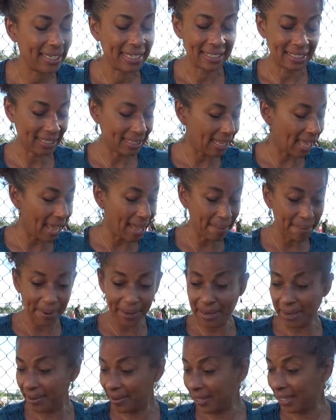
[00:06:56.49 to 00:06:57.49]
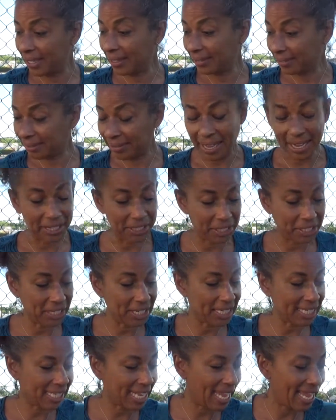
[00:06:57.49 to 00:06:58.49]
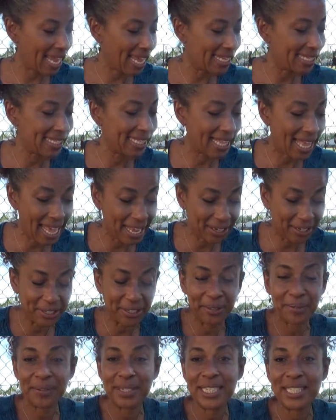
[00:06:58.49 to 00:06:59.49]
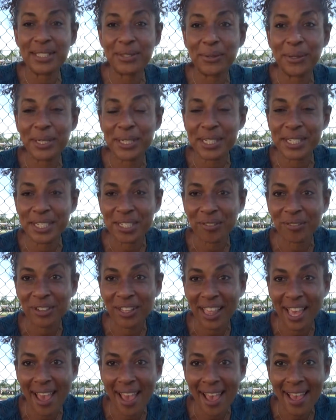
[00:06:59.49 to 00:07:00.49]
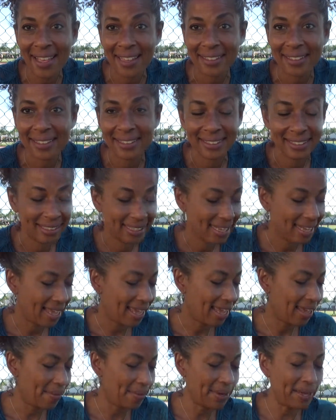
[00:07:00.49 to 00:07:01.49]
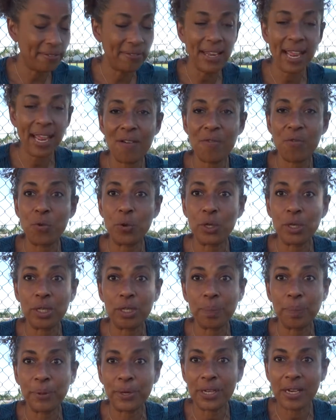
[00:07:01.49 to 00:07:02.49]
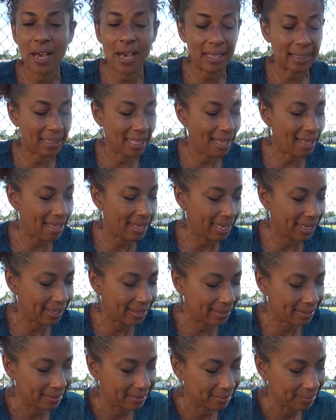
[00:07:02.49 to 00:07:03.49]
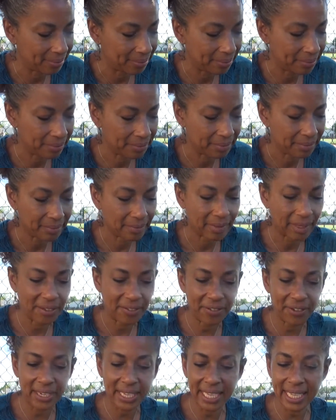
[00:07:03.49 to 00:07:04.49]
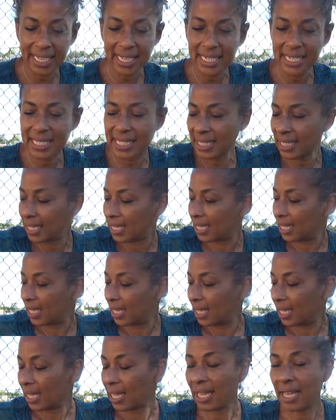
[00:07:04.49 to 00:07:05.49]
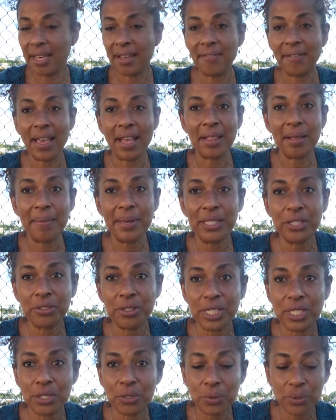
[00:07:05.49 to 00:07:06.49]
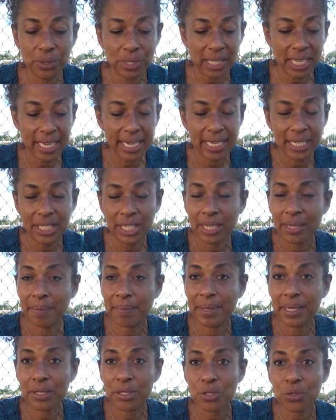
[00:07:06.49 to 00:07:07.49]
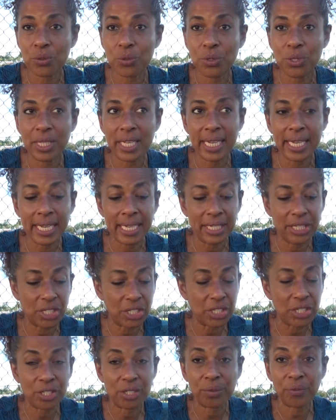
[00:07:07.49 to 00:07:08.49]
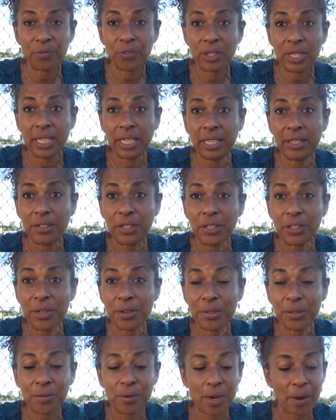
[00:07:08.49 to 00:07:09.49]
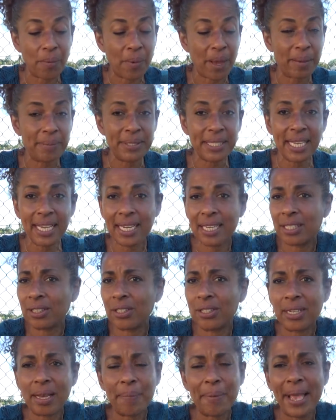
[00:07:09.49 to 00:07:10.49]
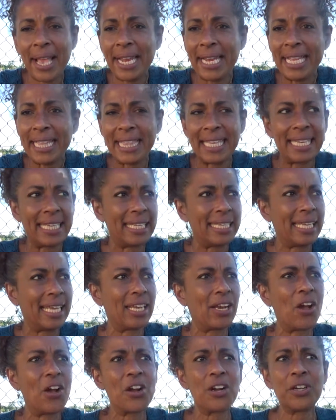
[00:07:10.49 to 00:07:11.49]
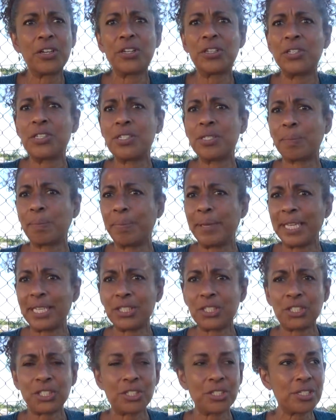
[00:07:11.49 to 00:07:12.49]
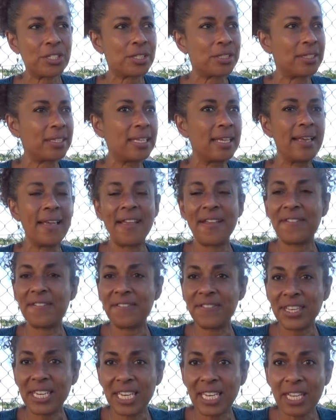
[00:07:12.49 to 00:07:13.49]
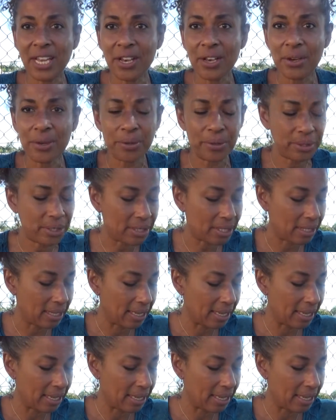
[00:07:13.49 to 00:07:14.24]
The library, I should say, has a lot of good resources for that. And we even World Book Online for kids of elementary school age and middle school age. It's free. You can go through our website and look up anything and get articles and pictures and videos.